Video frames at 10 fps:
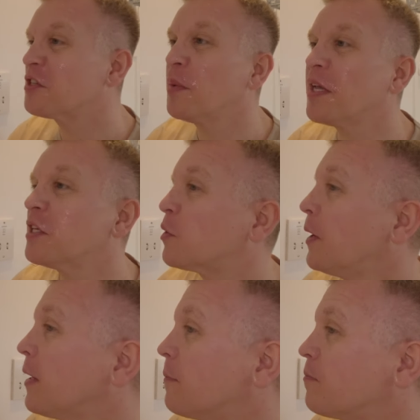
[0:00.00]
squeaky
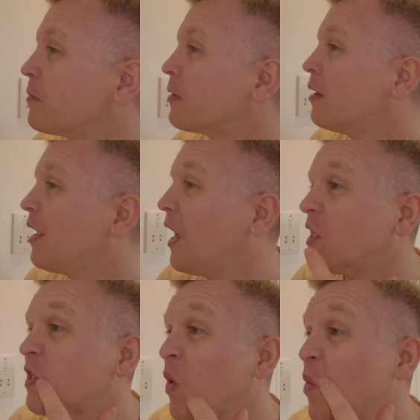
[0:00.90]
squeak. Yeah,
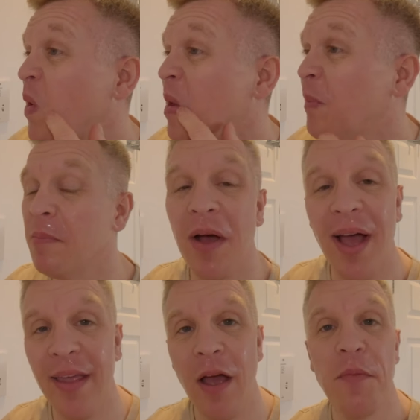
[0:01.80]
it's still weeping
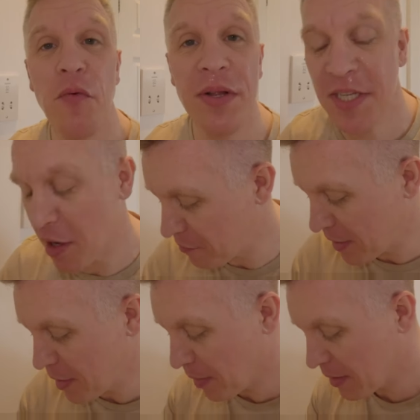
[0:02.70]
by. I'm gonna rinse it off
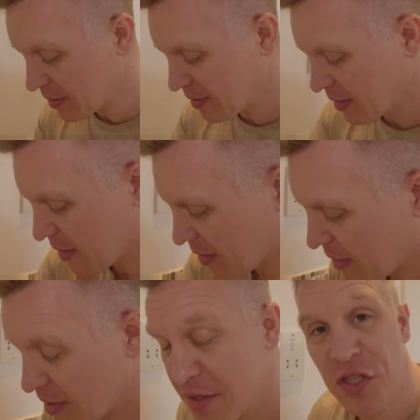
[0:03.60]
anyway.
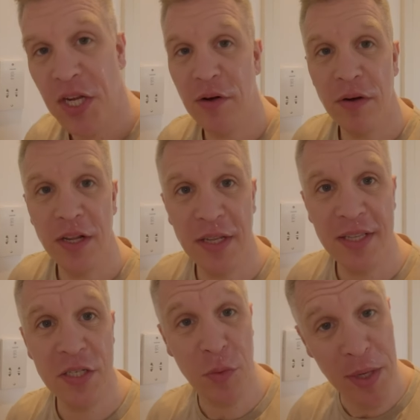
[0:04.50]
It's a channel and
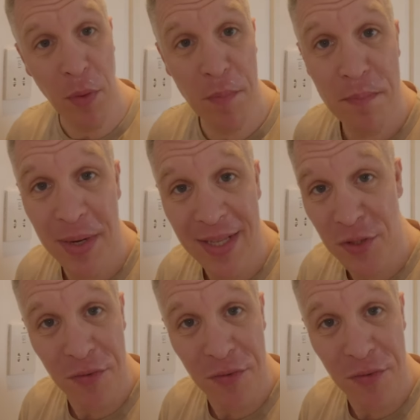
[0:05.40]
it's 21 minutes